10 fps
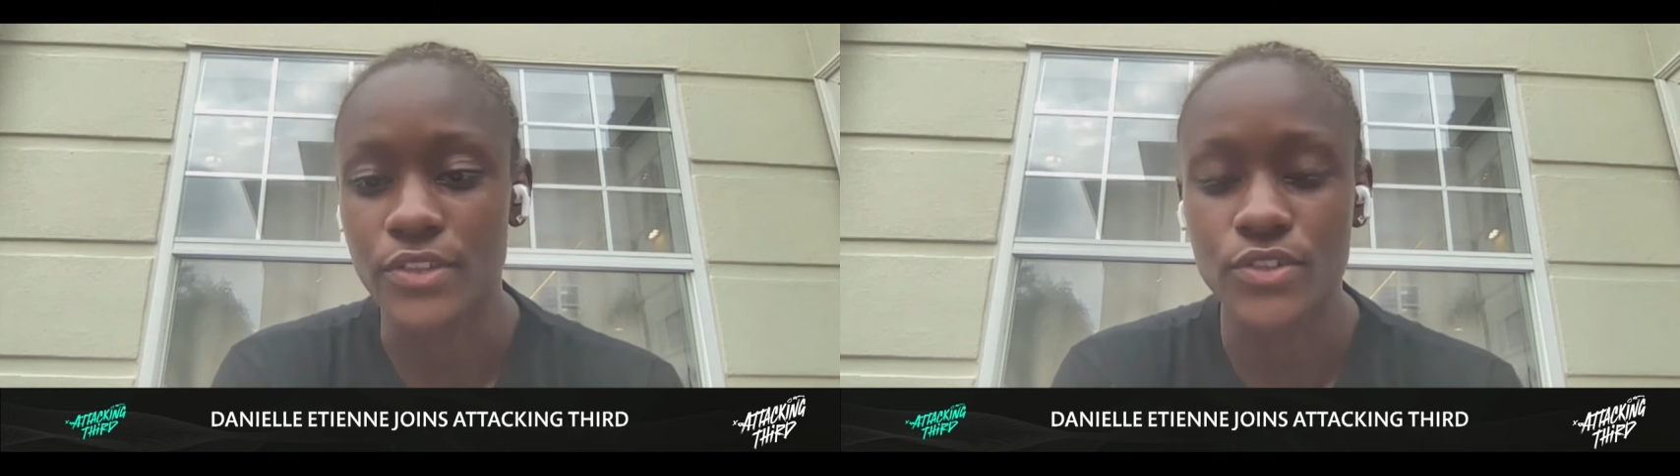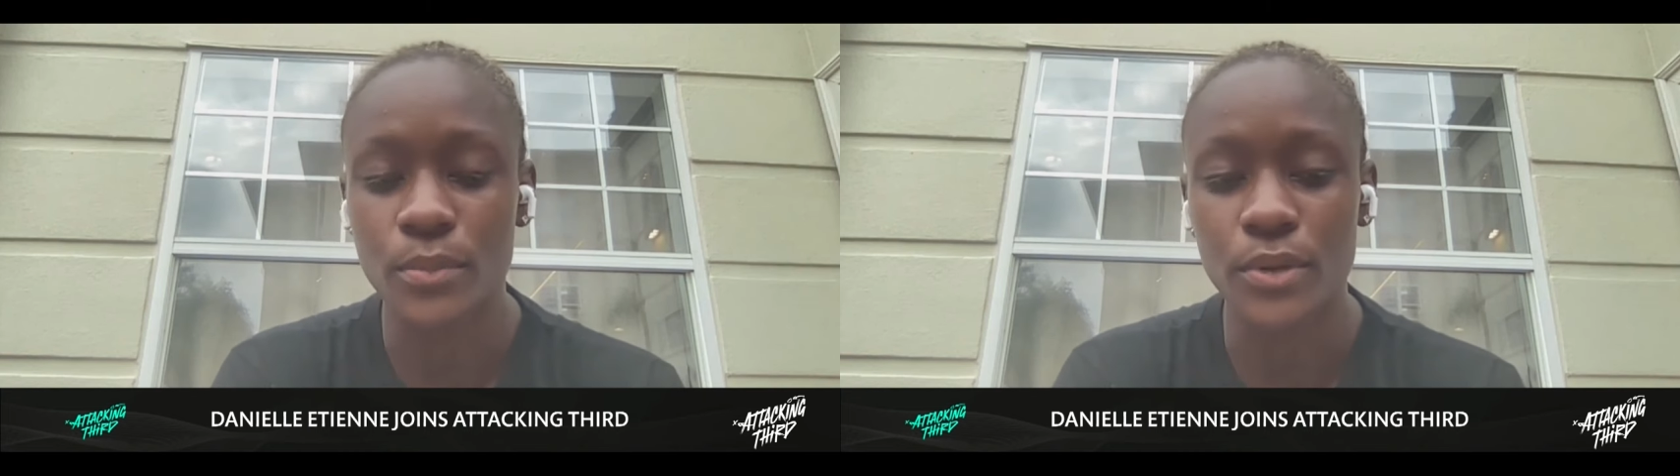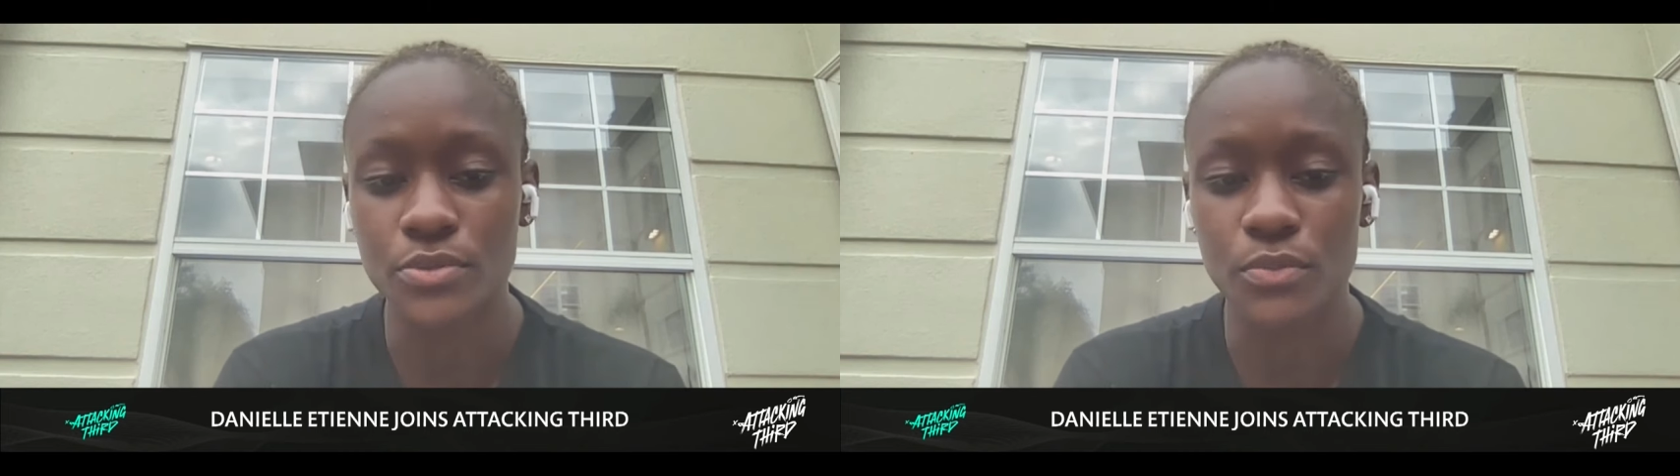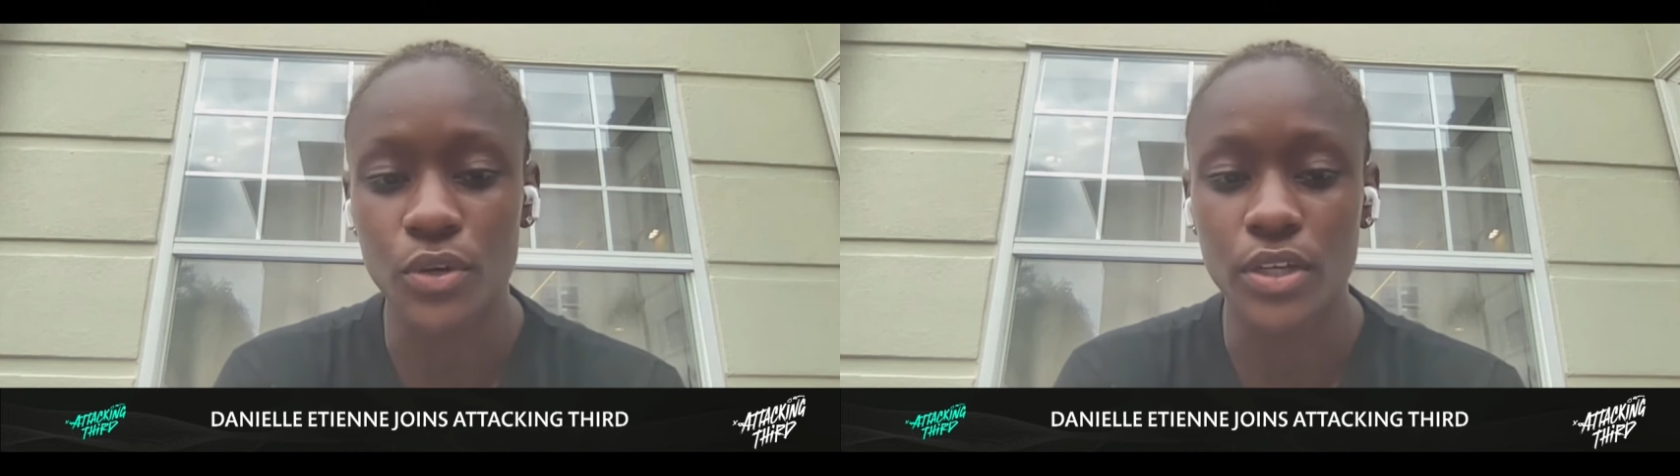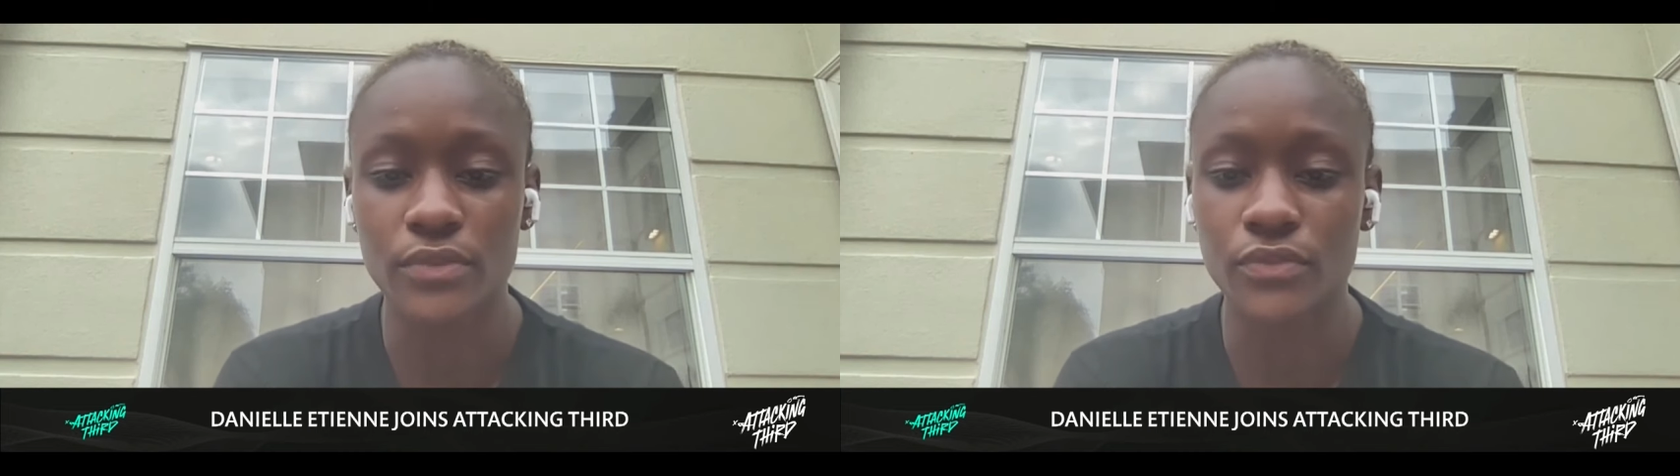I had so
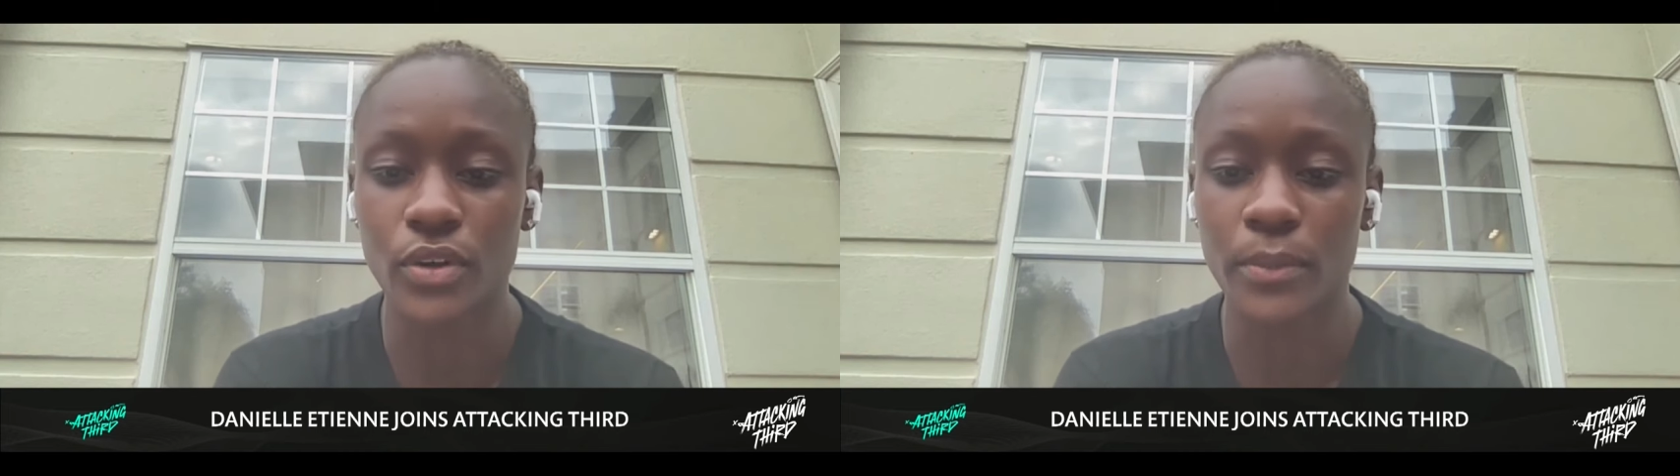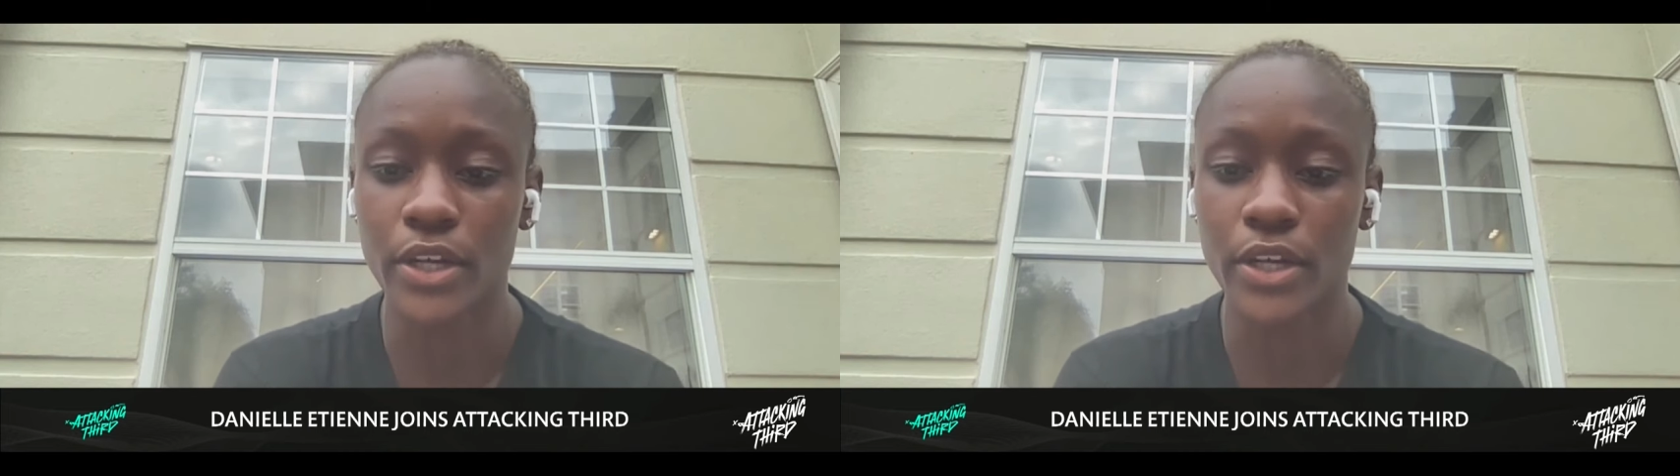much more